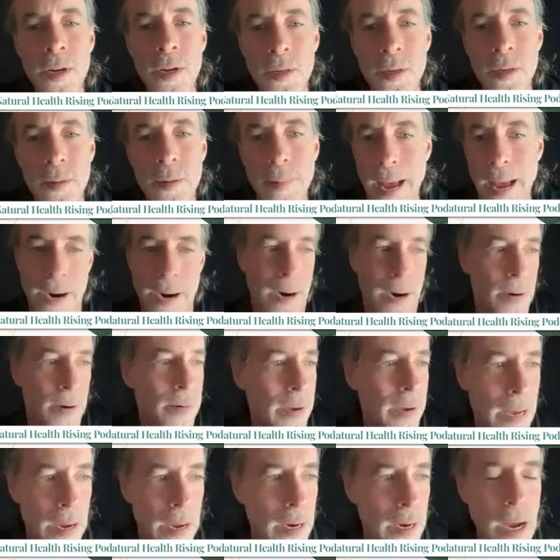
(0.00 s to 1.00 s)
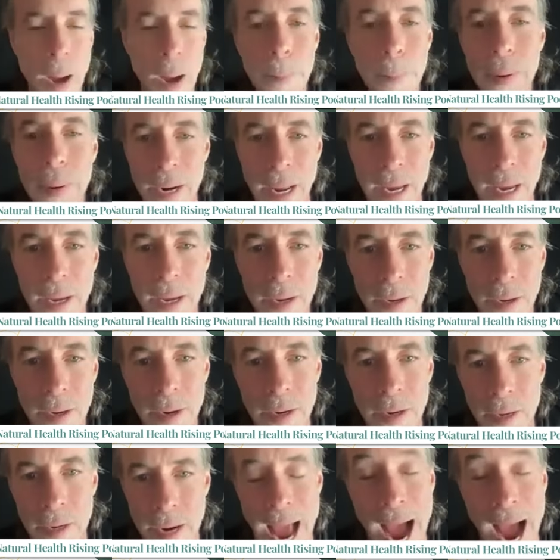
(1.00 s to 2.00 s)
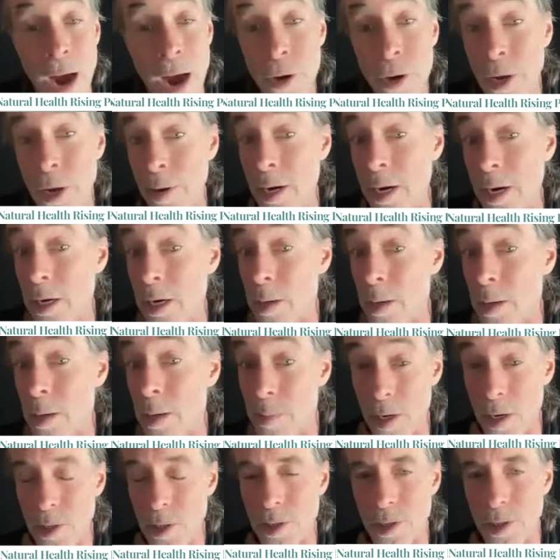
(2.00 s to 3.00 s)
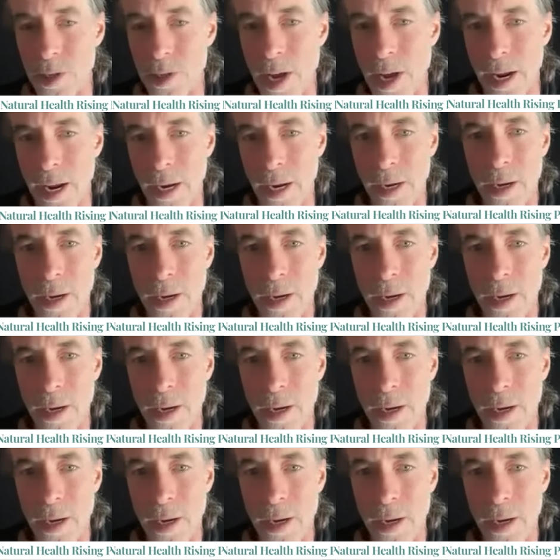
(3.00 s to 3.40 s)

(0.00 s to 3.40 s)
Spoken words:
I don't know, a company, you're in a commercial setting.